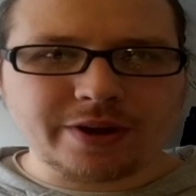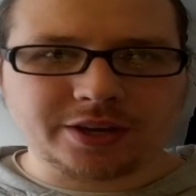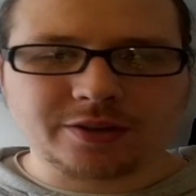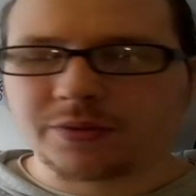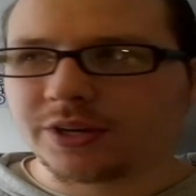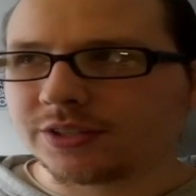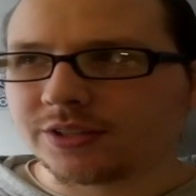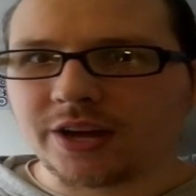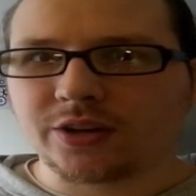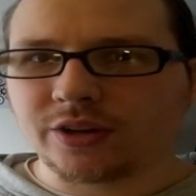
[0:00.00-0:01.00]
Frank because
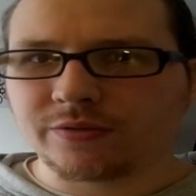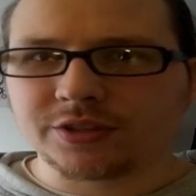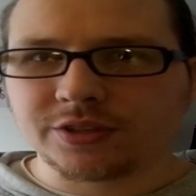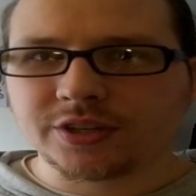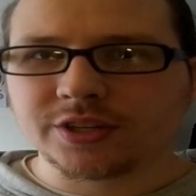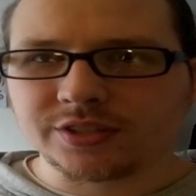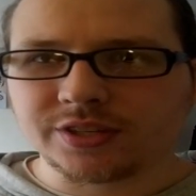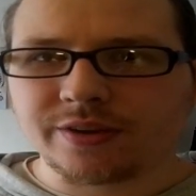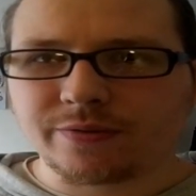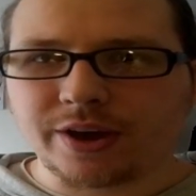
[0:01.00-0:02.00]
I loved
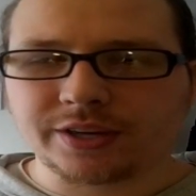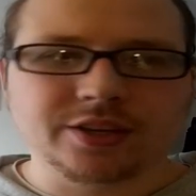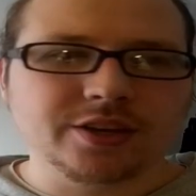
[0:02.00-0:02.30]
Ze Frank.